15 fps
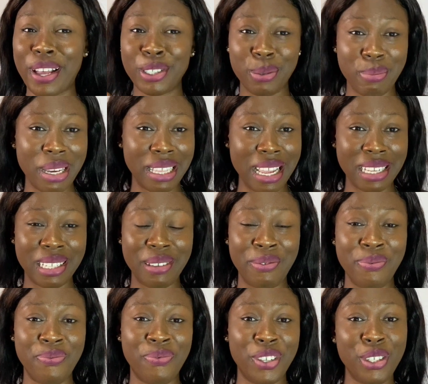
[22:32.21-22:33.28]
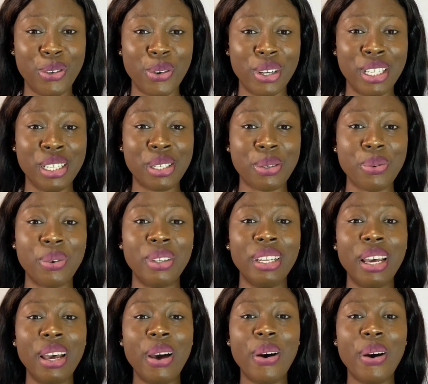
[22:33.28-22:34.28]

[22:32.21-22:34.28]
I should make that a video on its own,